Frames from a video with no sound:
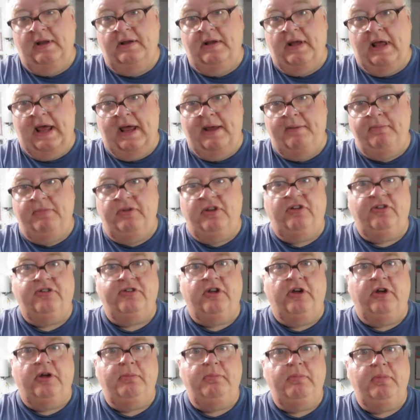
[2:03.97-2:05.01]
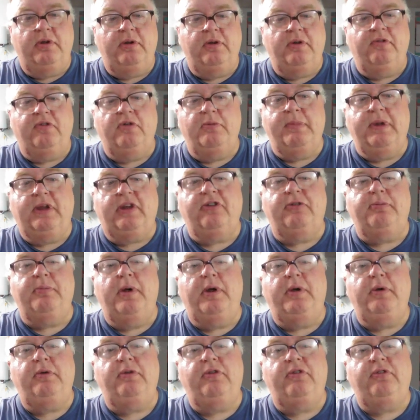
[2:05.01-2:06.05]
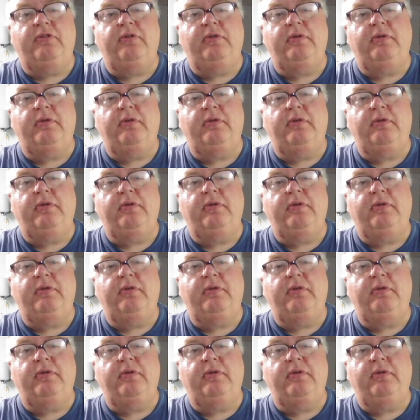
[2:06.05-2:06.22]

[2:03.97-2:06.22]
M this time for mixed modes.